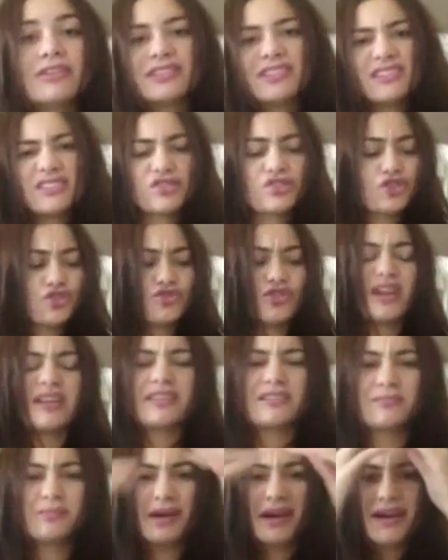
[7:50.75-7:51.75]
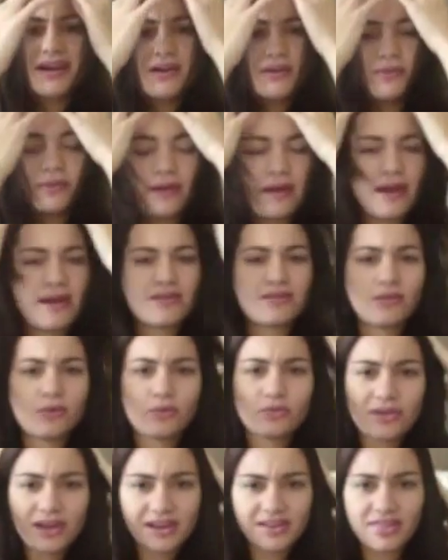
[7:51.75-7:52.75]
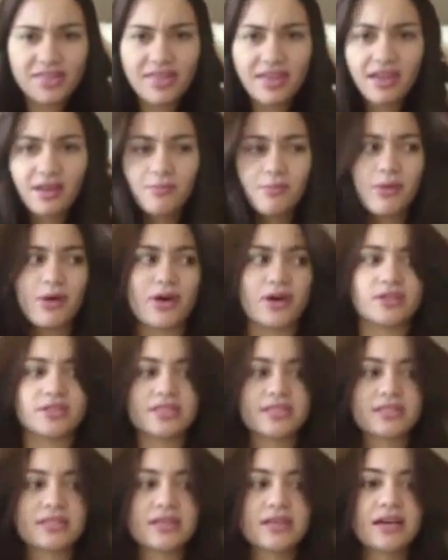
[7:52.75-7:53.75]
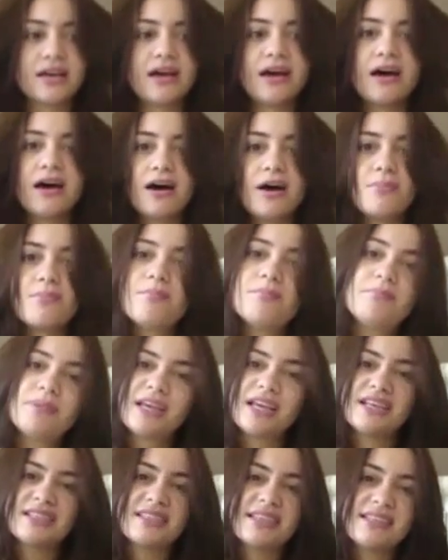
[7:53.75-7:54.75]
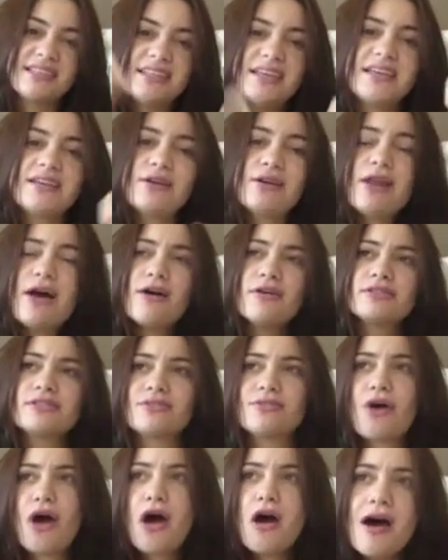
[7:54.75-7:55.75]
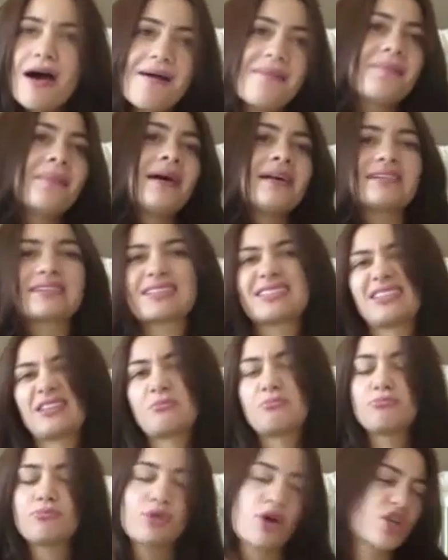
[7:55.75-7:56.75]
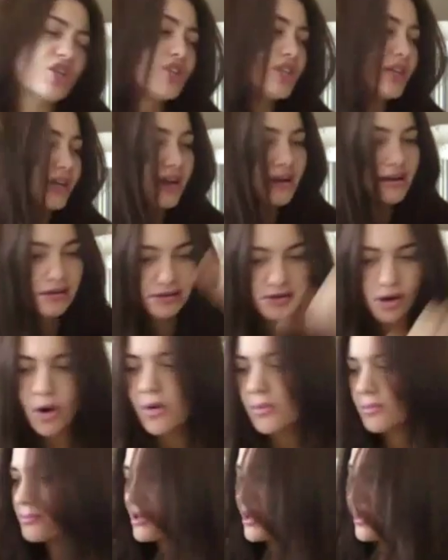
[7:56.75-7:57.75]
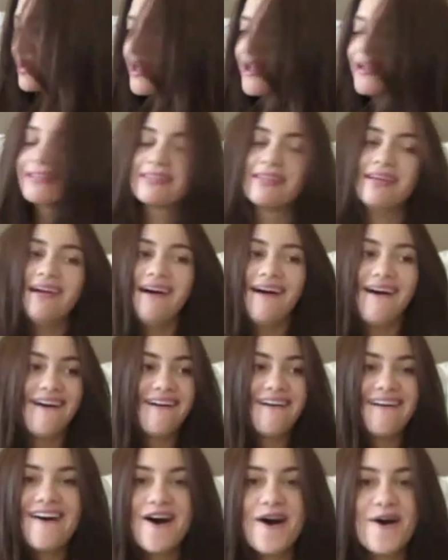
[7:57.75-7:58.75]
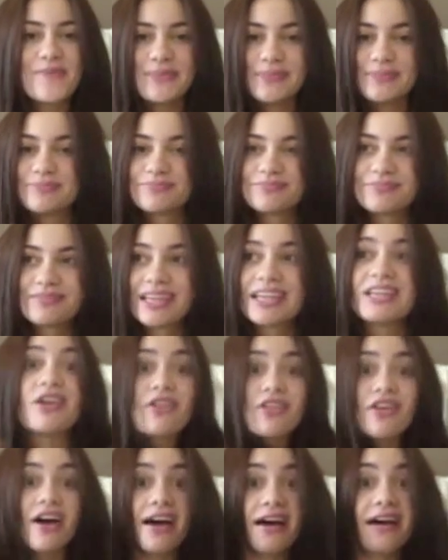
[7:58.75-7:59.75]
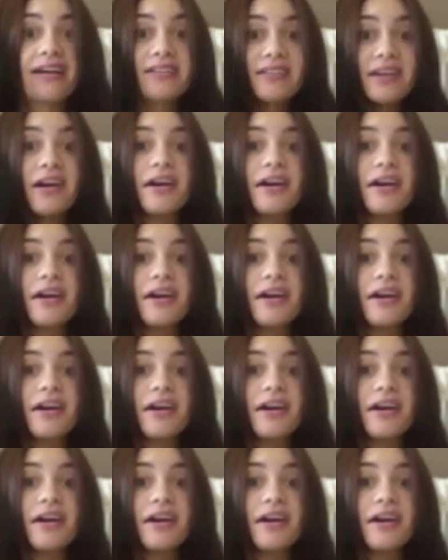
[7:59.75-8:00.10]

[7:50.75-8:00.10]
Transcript: I didn't straighten my hair or anything, but because they did loads of hair masks and brushing and combing and you know, the hair